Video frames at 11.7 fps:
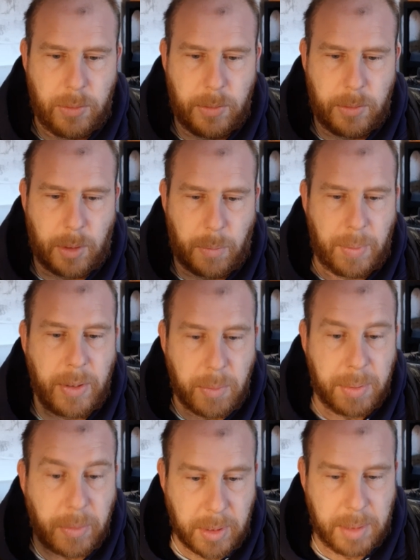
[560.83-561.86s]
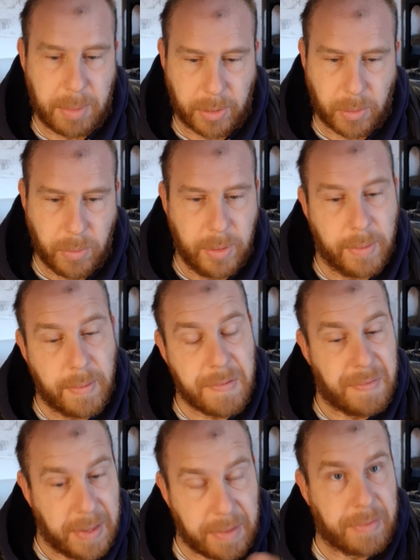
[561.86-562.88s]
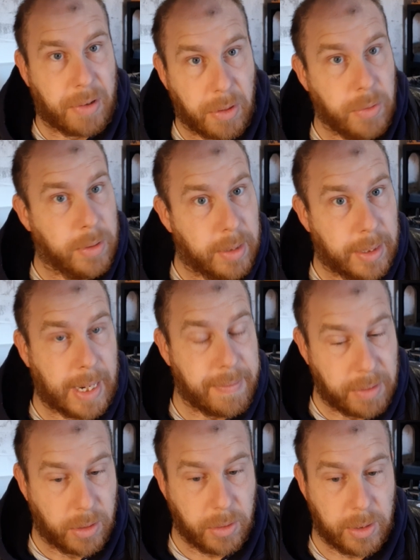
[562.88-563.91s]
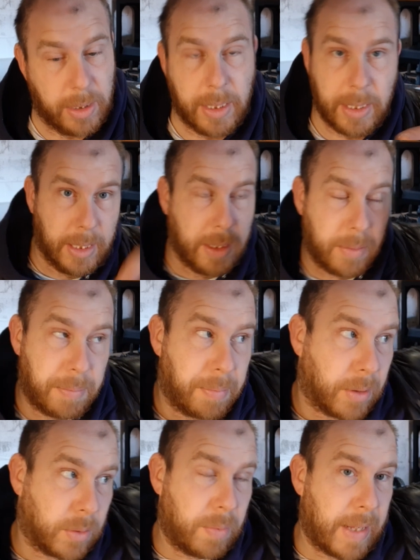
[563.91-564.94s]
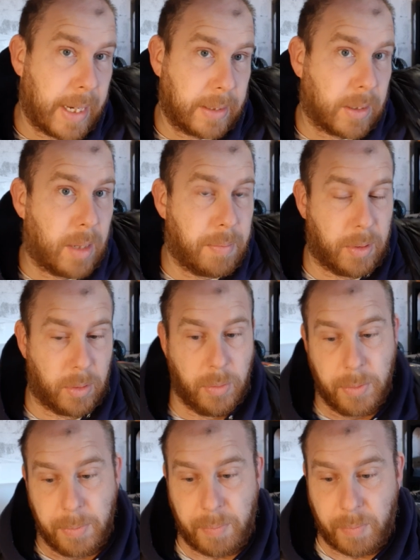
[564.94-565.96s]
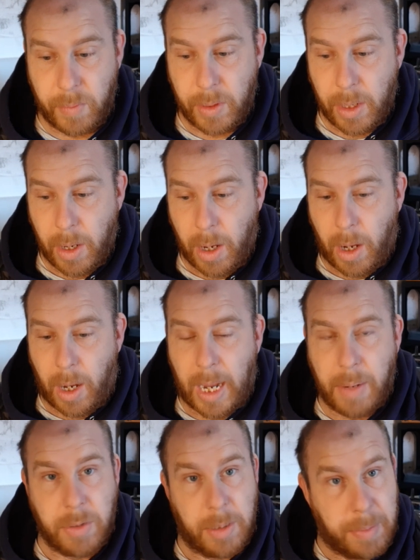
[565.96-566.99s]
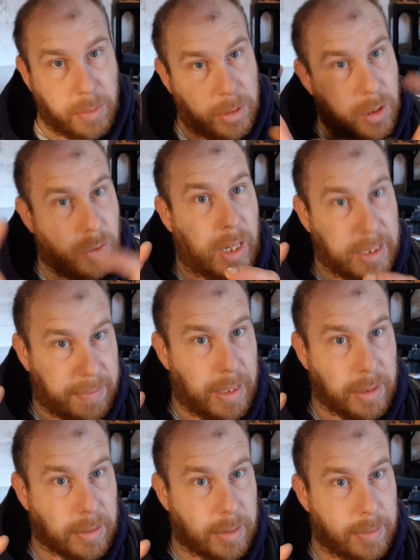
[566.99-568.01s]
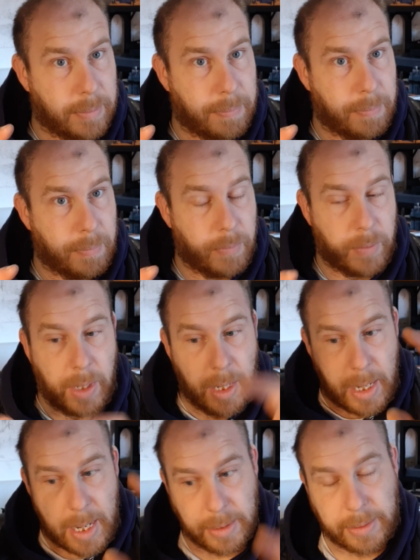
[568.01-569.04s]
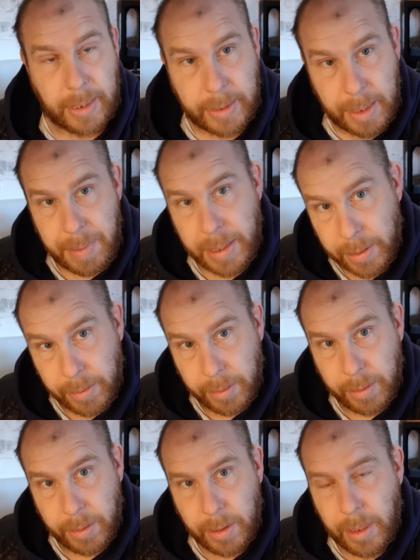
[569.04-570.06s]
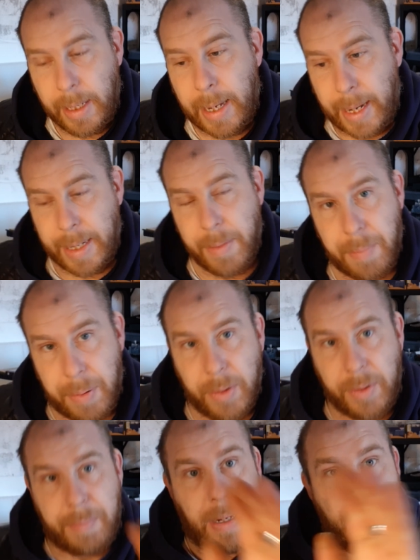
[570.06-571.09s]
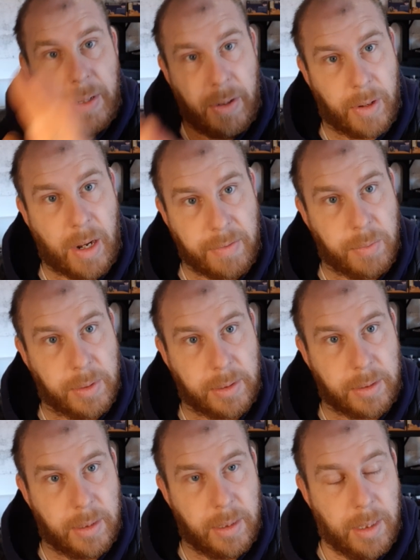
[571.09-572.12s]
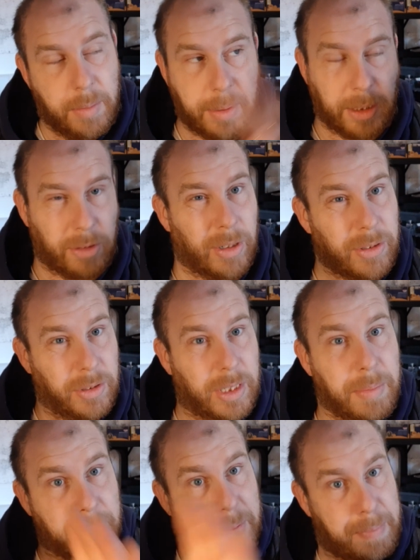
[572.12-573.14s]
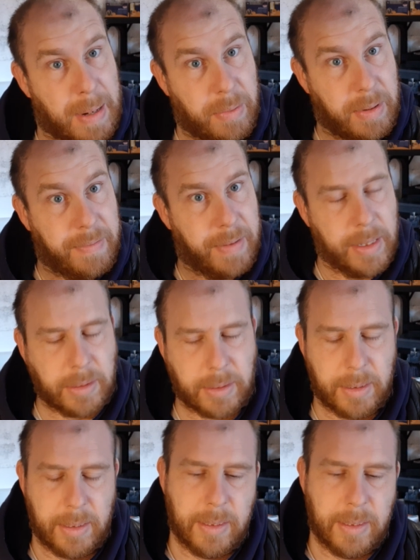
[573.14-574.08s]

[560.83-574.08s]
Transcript: So when you're building a model, flick through and have a look, because with that example, I would have built the two guys first and stuck them in, and then put the balcony on afterwards. But the instruction told me to do the balcony first.